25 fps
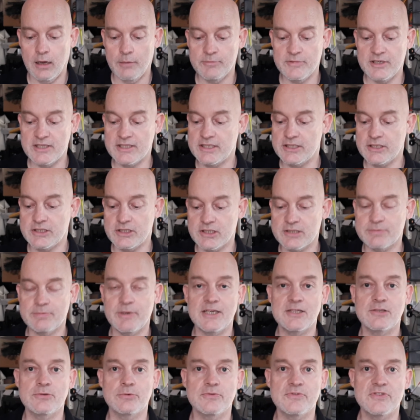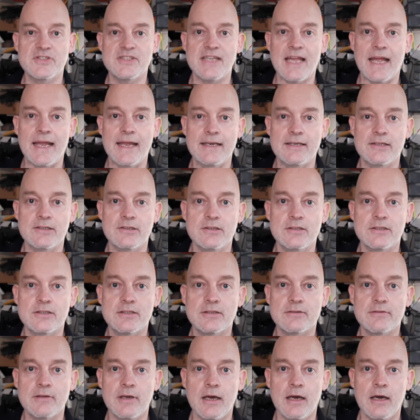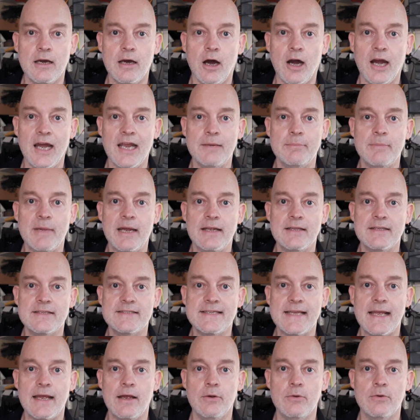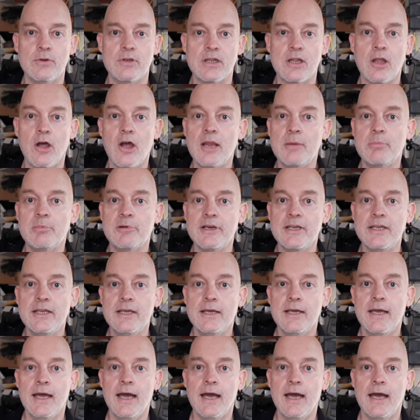This is just my sort of standard Iron Man sound library.